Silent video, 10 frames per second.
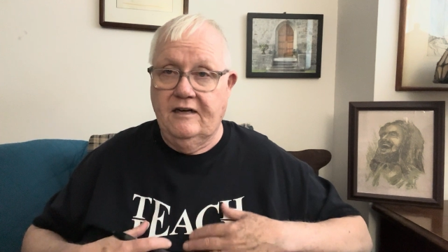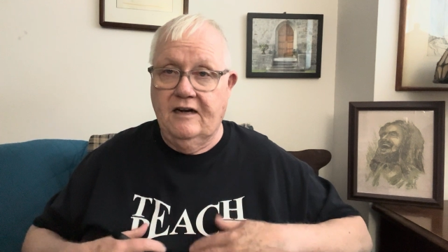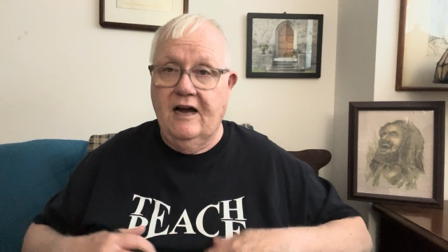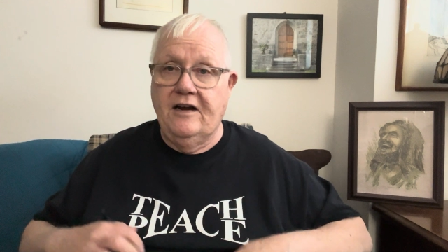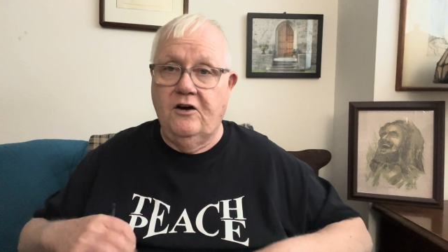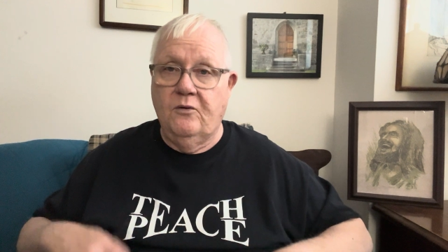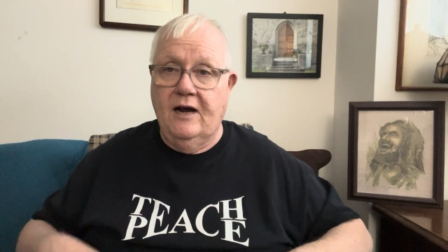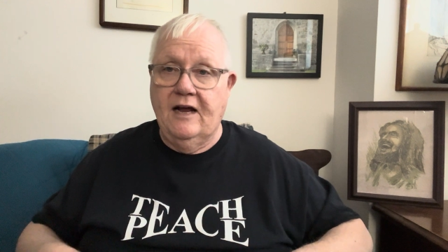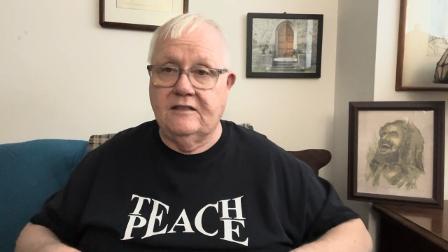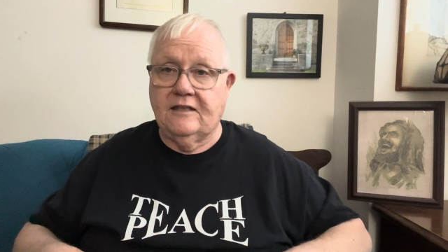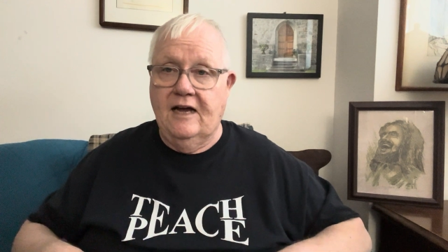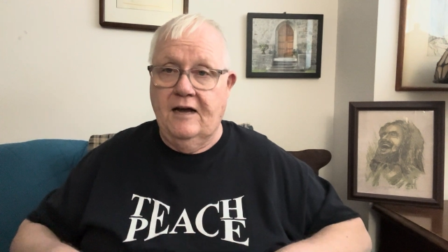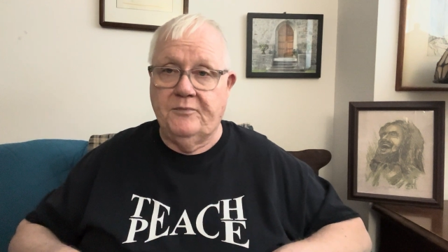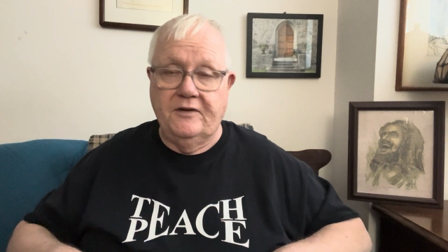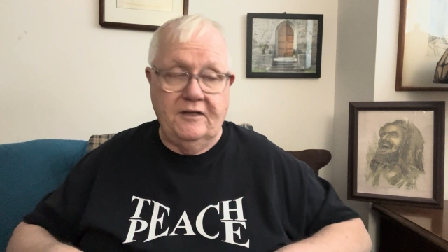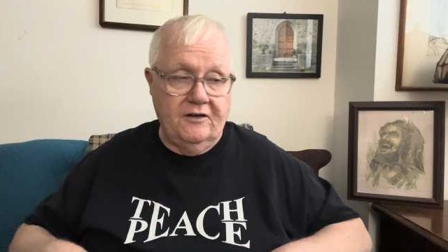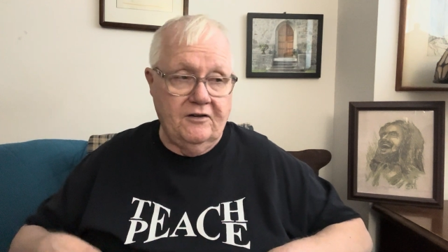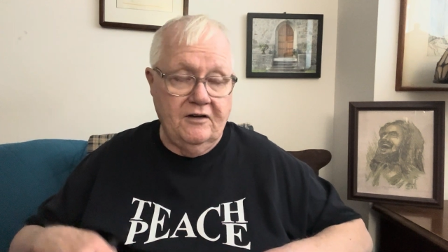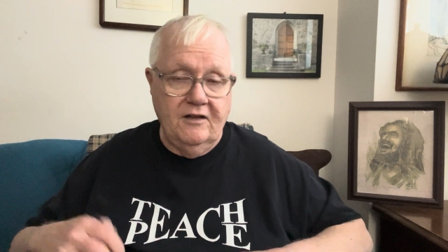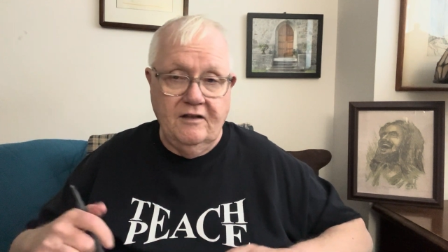I know what has to happen here.
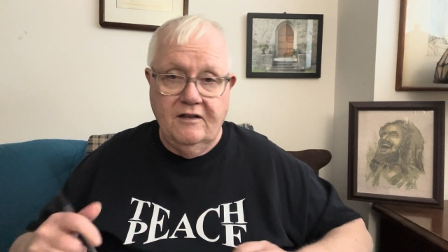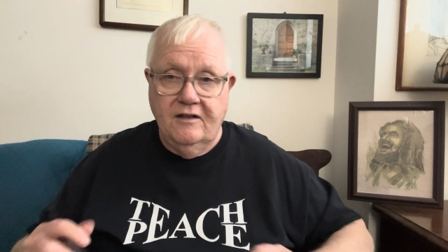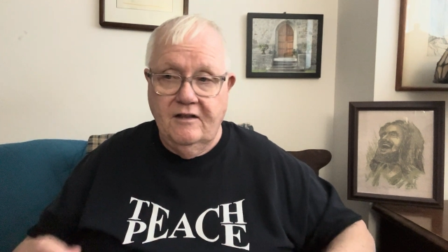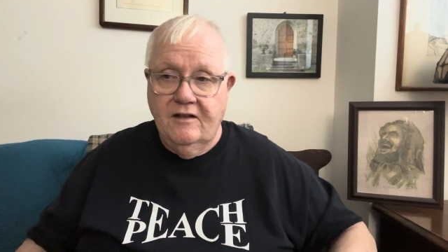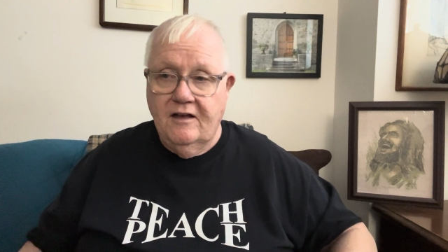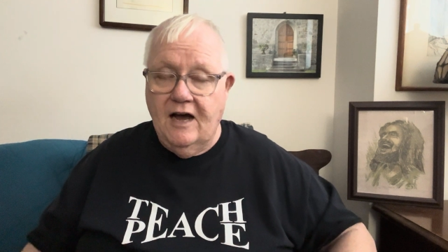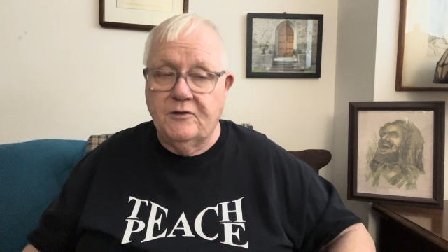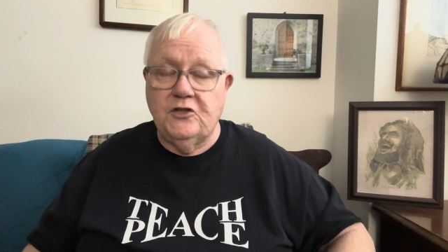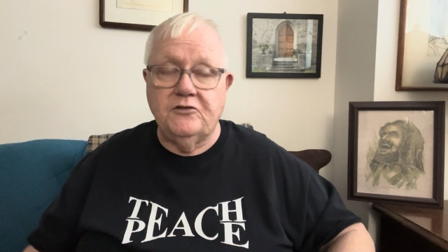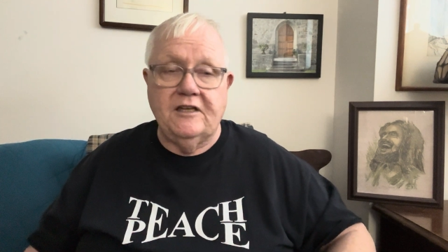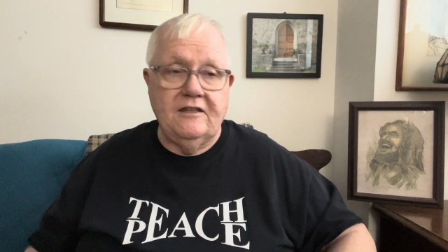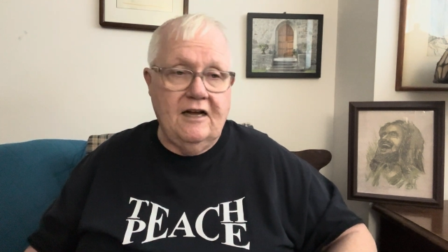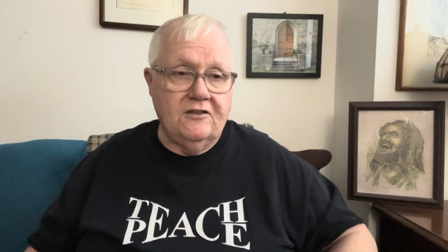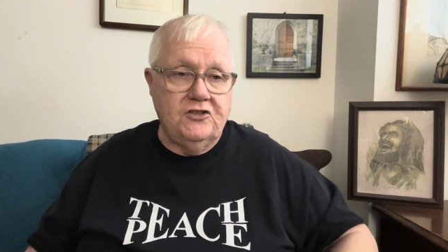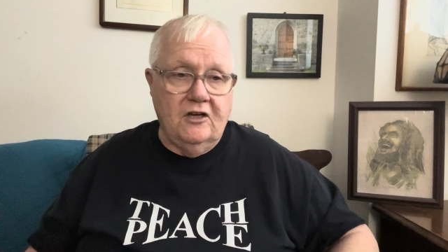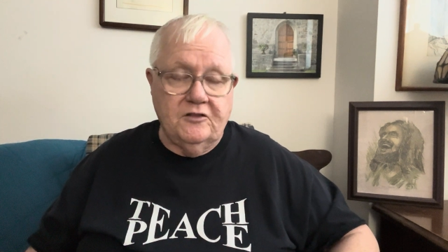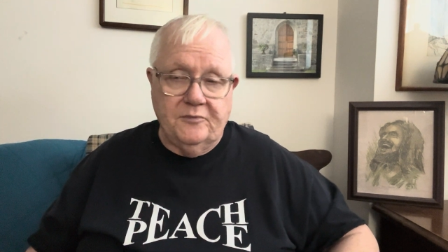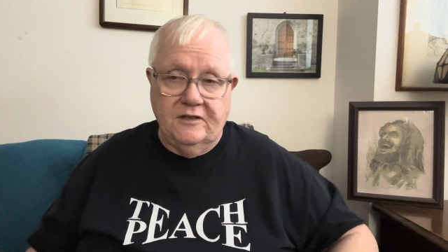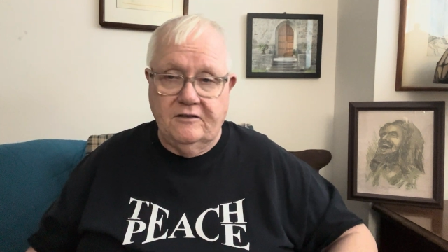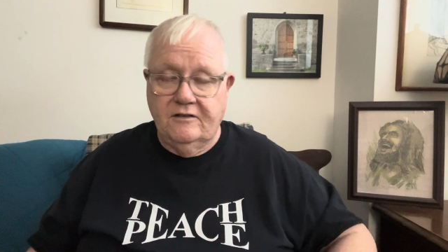I was using that judgment